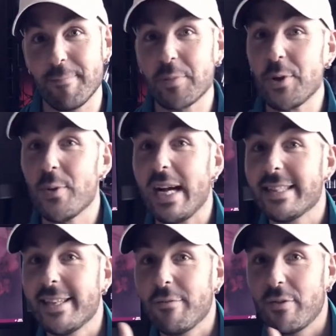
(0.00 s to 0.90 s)
You're
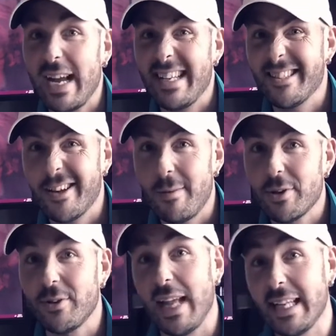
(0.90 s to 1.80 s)
asking for
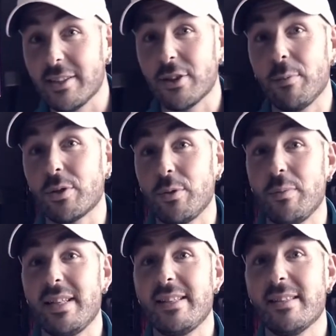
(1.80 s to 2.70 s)
anatomical. Anatomical
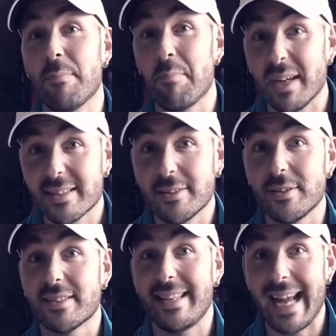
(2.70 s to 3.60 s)
means
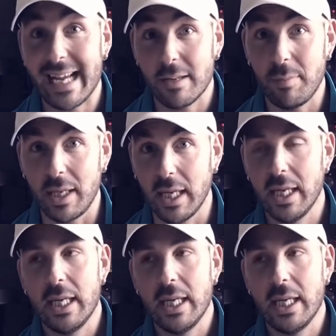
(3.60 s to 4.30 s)
muscles, anatomy.